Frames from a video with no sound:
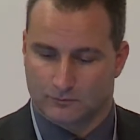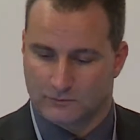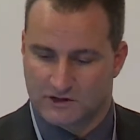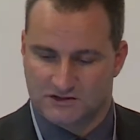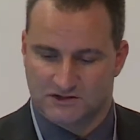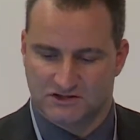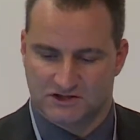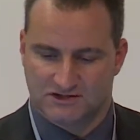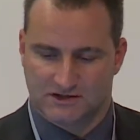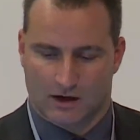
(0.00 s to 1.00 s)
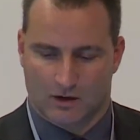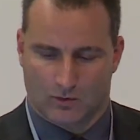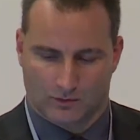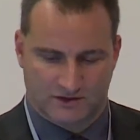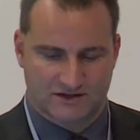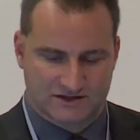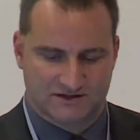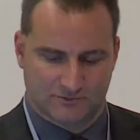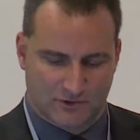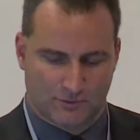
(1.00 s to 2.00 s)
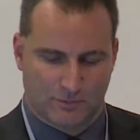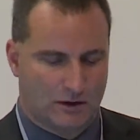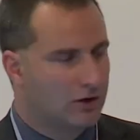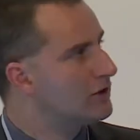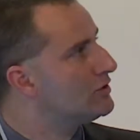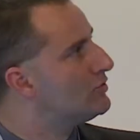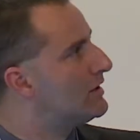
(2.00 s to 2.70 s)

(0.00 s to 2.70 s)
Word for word: This is just, this is not belonging to